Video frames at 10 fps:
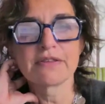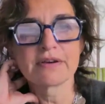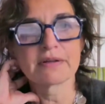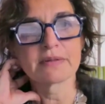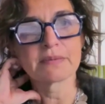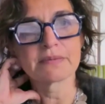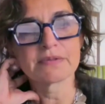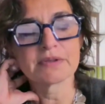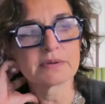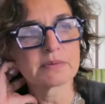the
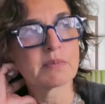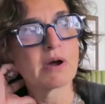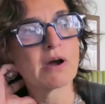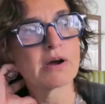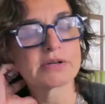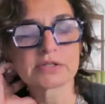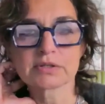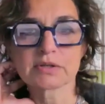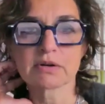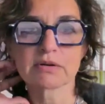the
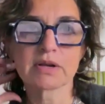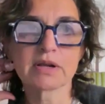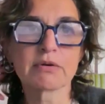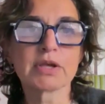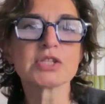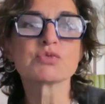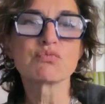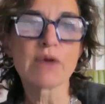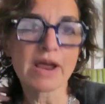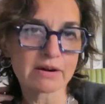heart is
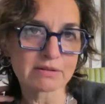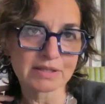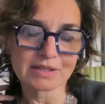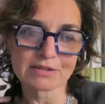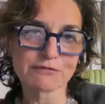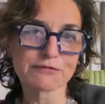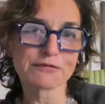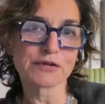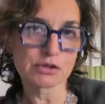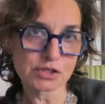rarely the
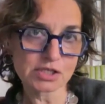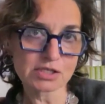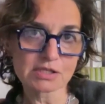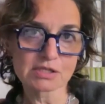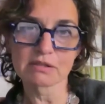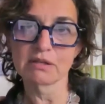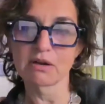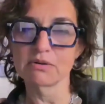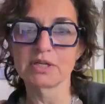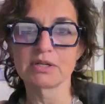first
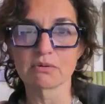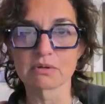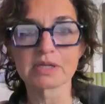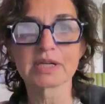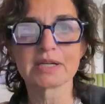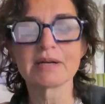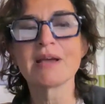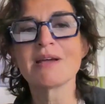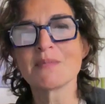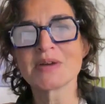loaded organ,
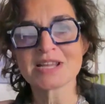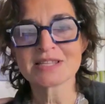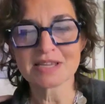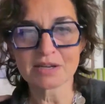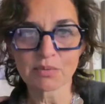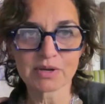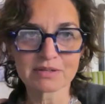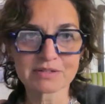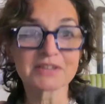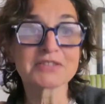but I think
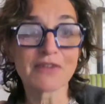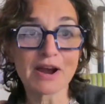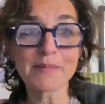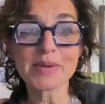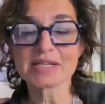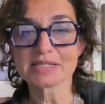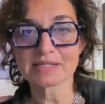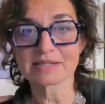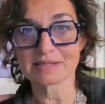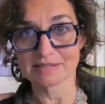what Dr. Verma
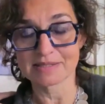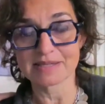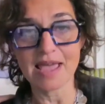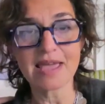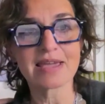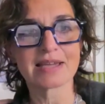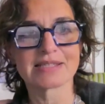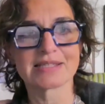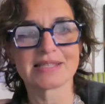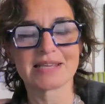is saying
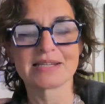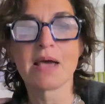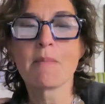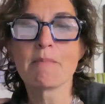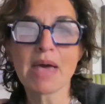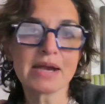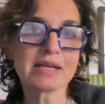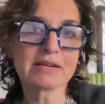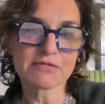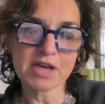is that
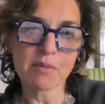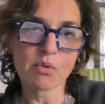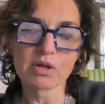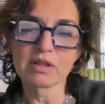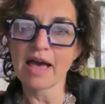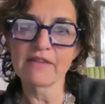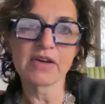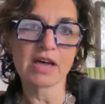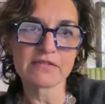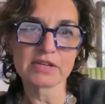many of them will have
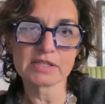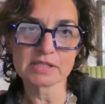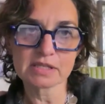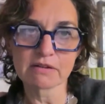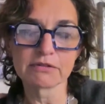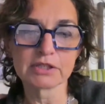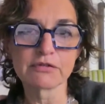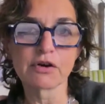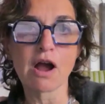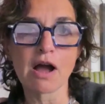evidence of
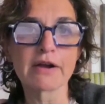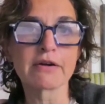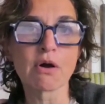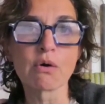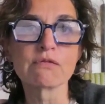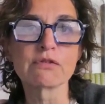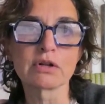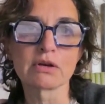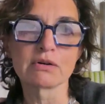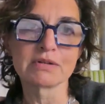liver iron
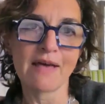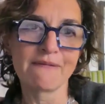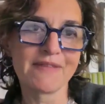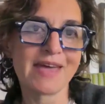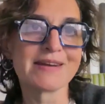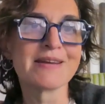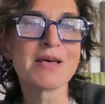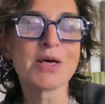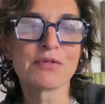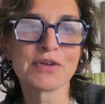overload, and then
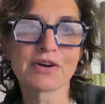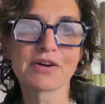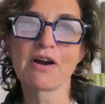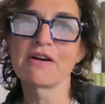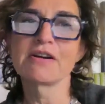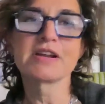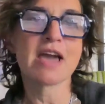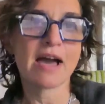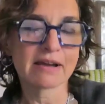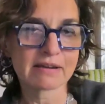the
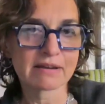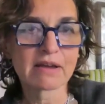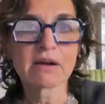cardiac